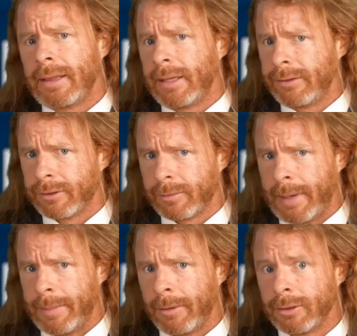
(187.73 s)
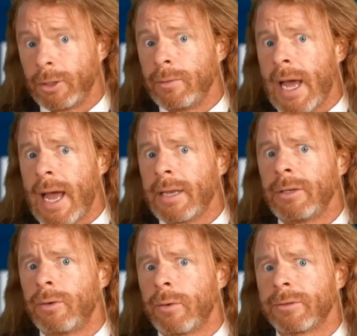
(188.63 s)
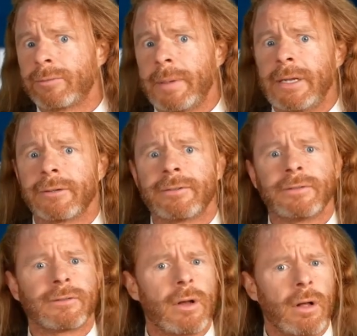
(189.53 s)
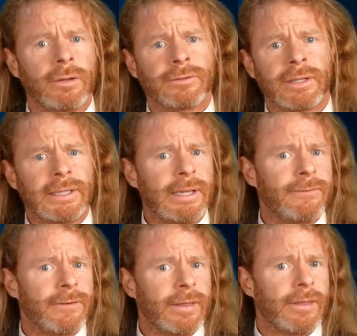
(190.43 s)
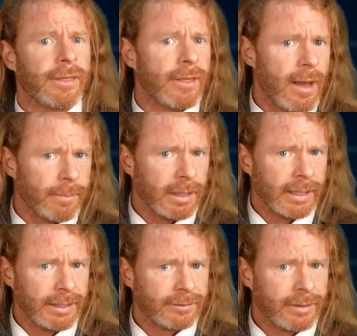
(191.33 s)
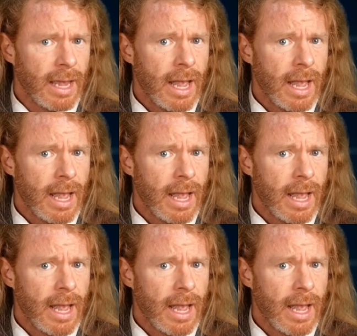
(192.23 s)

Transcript: lizard people do not endorse Peterson's calls to defund the thought police.